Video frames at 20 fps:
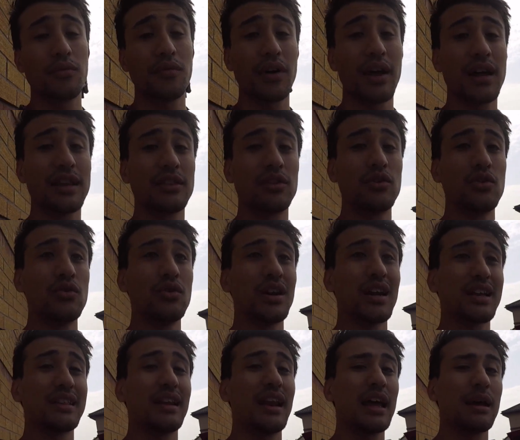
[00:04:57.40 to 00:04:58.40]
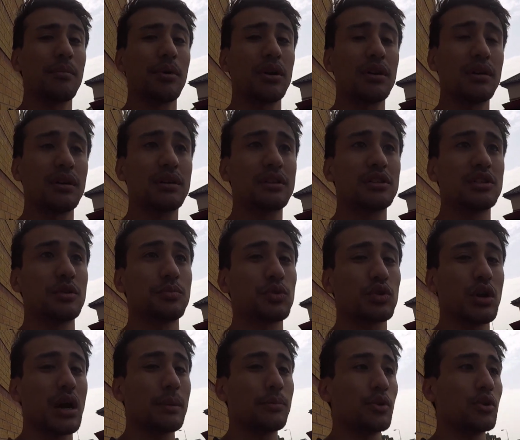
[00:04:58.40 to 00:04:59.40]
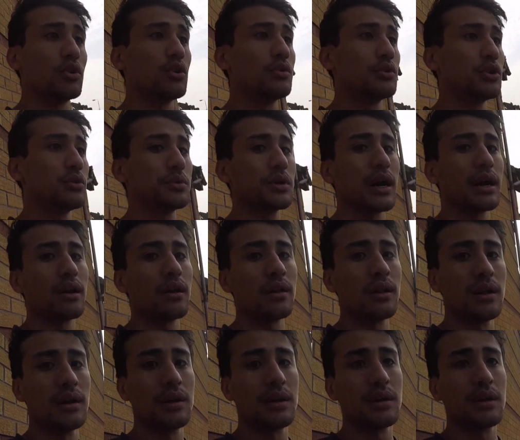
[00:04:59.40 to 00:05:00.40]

don't forget to click the like button, subscribe to our YouTube channel,